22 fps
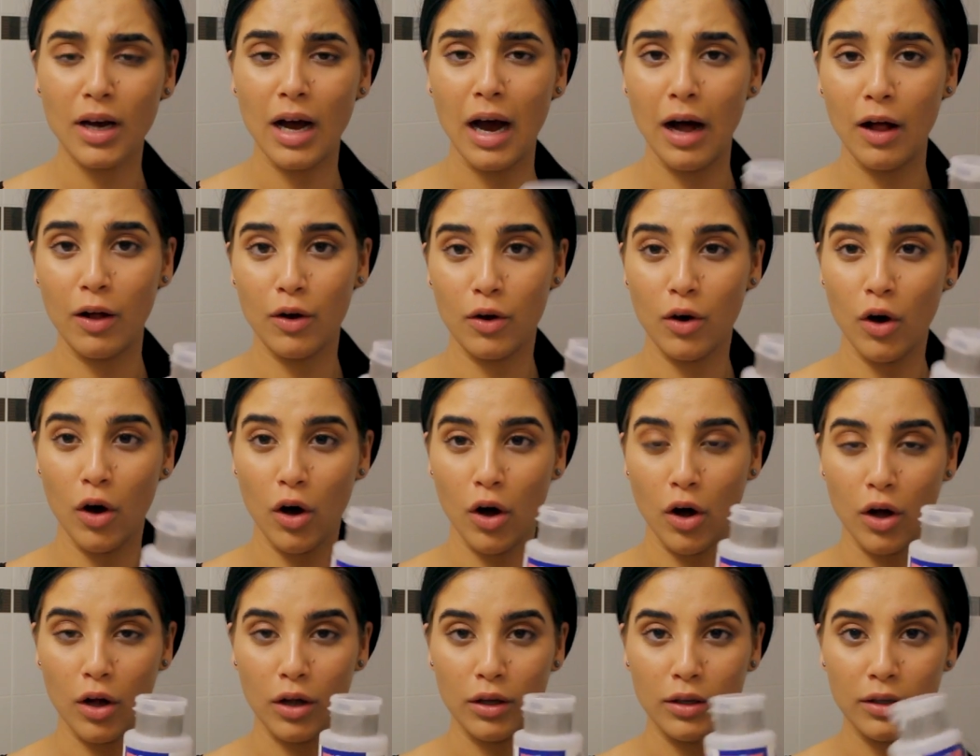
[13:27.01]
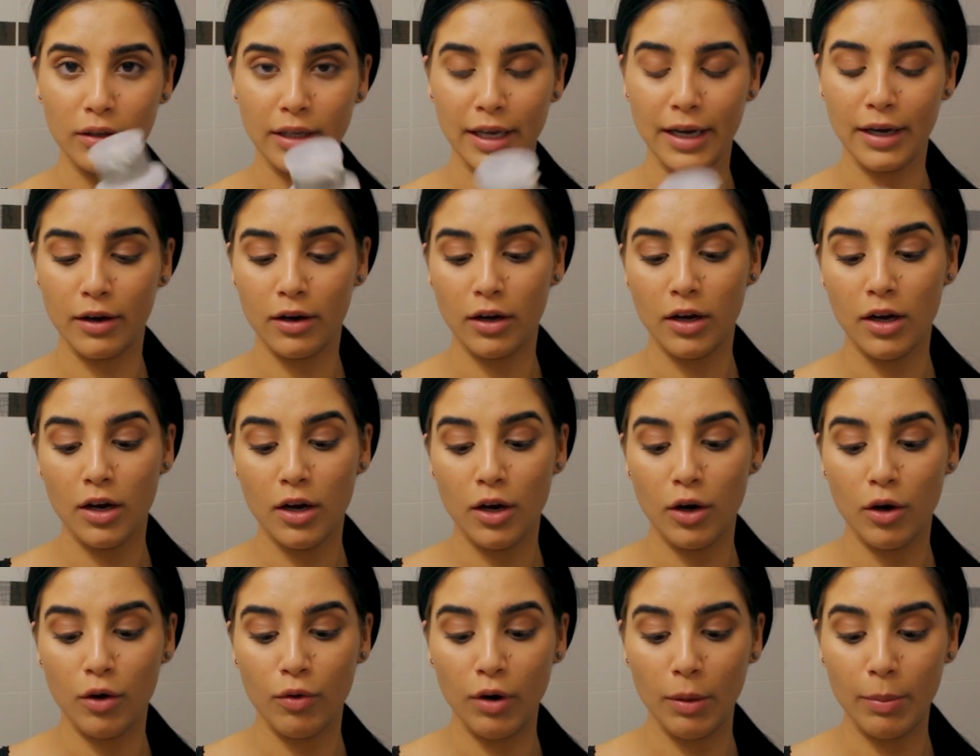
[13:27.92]
alcohol, like
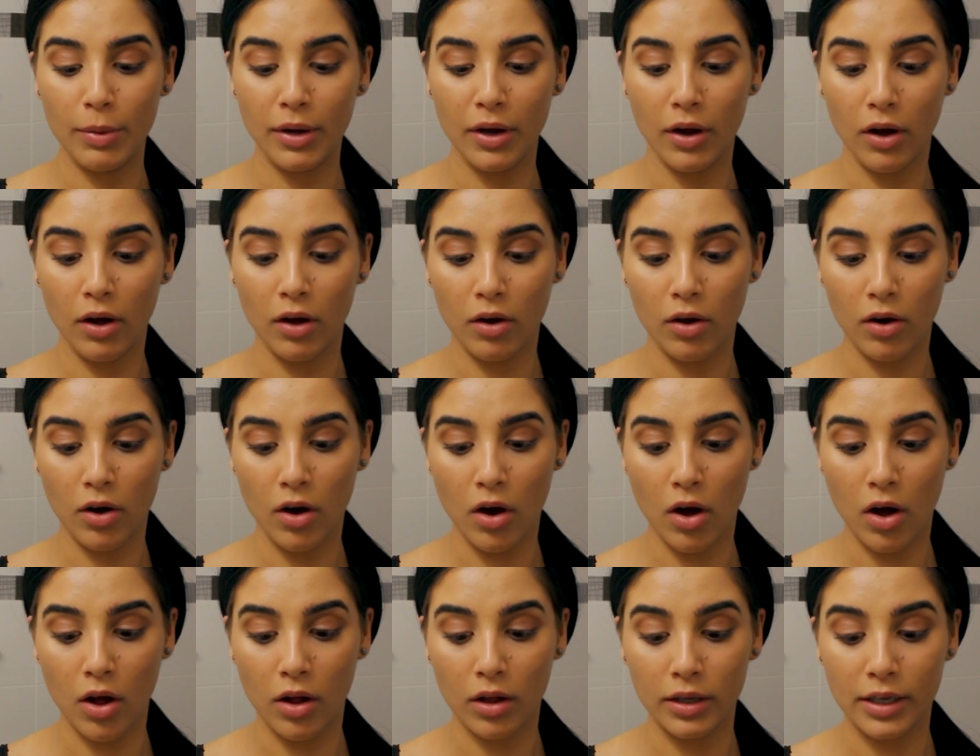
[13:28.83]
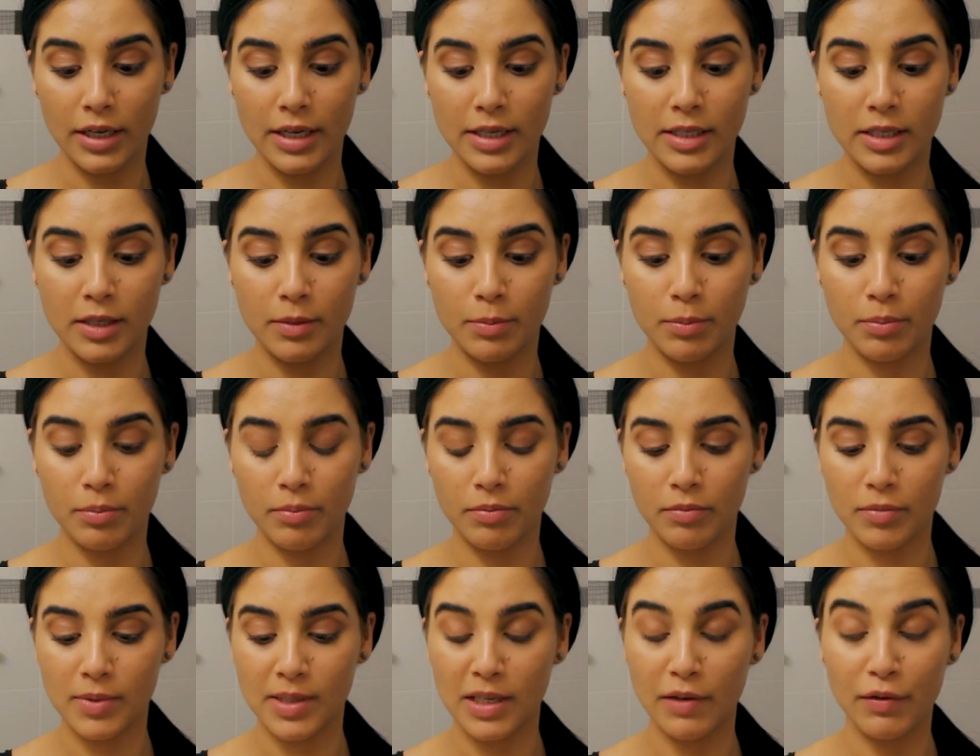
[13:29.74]
rubbing alcohol. It's
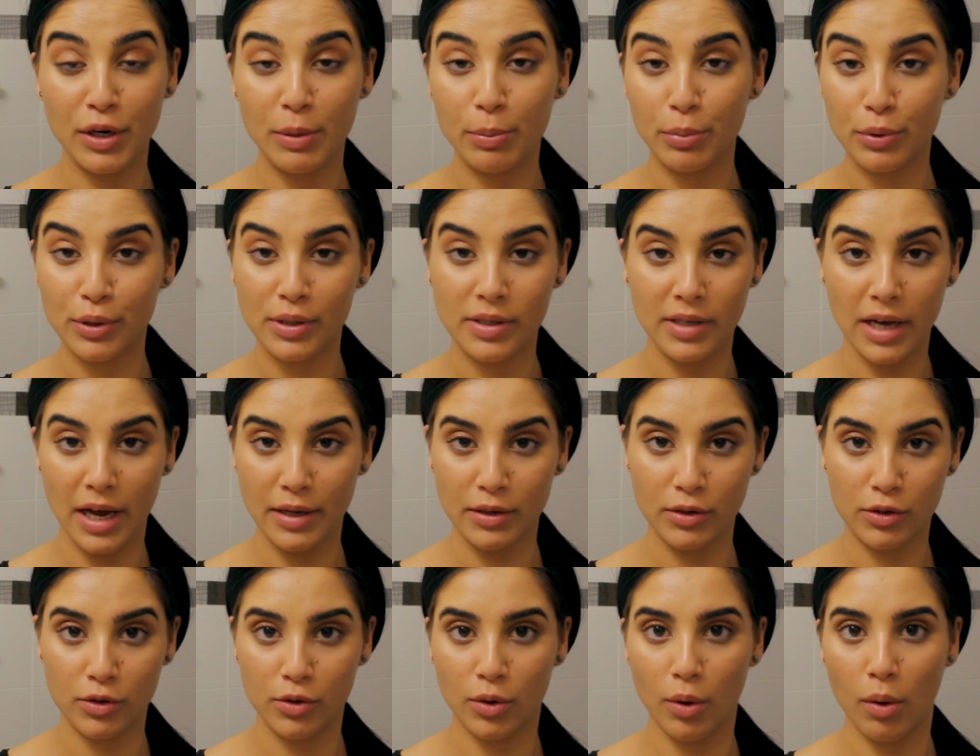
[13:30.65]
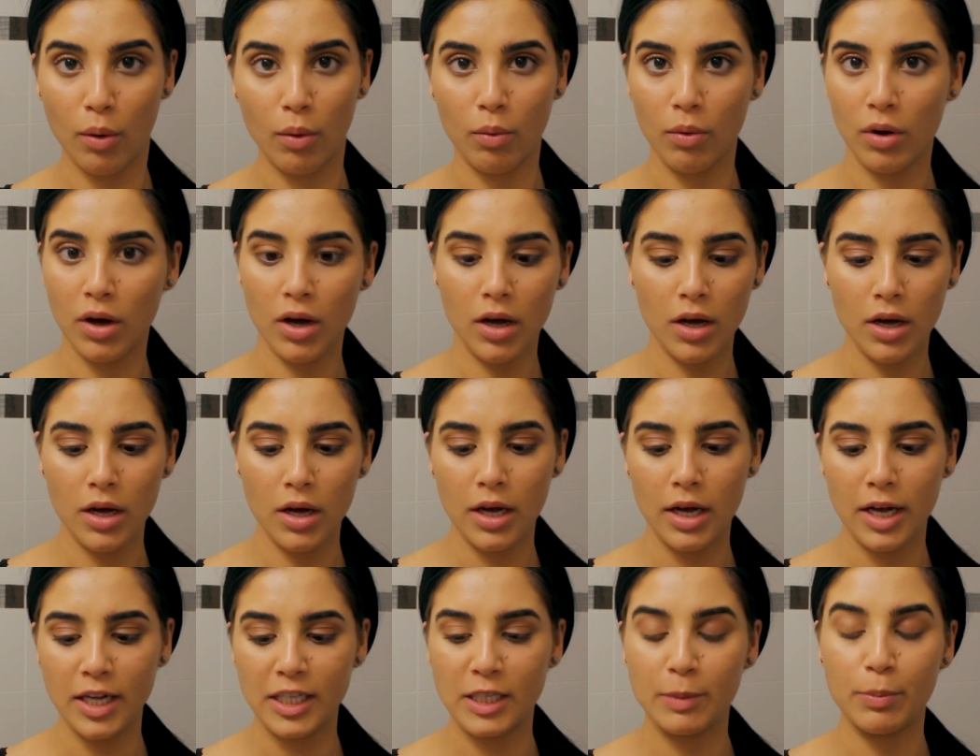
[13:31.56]
70%. So
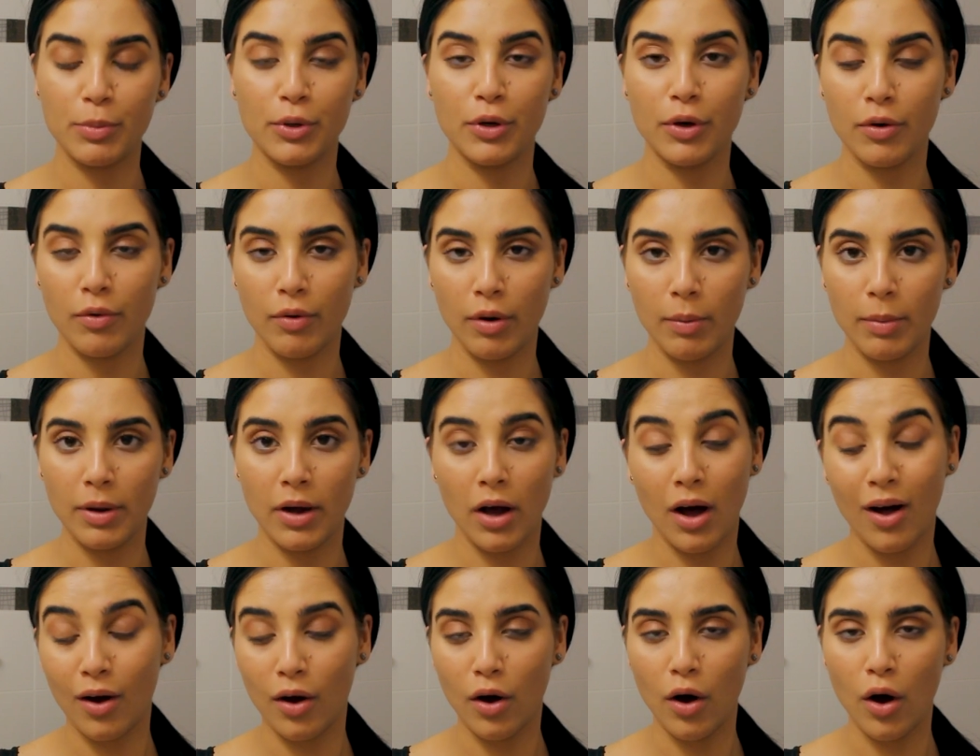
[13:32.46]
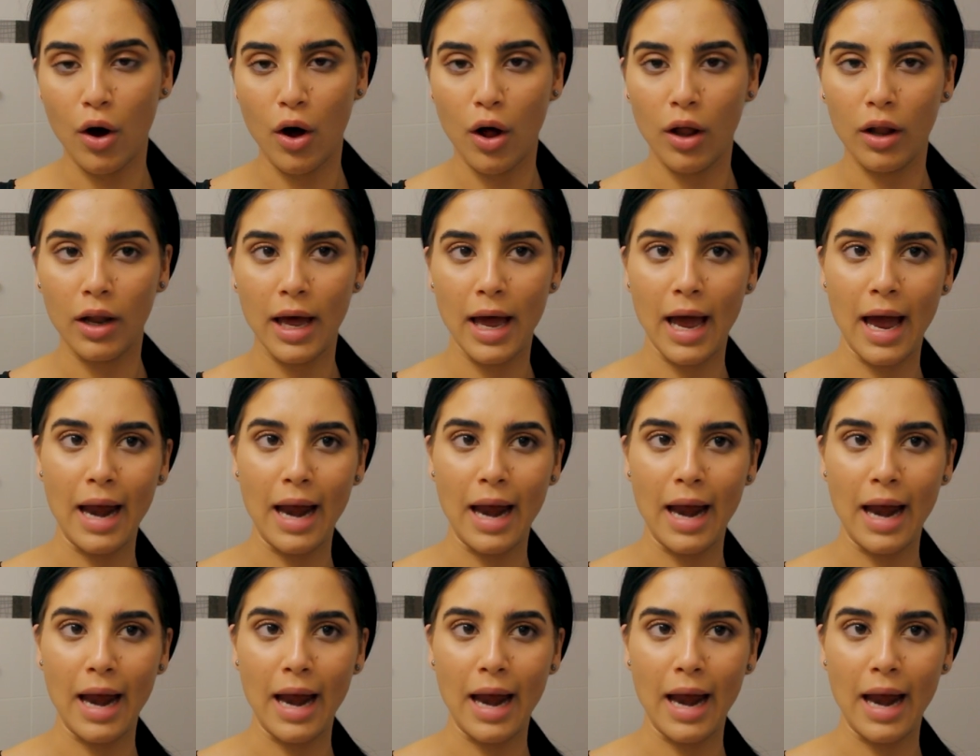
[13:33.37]
it's pure rubbing alcohol.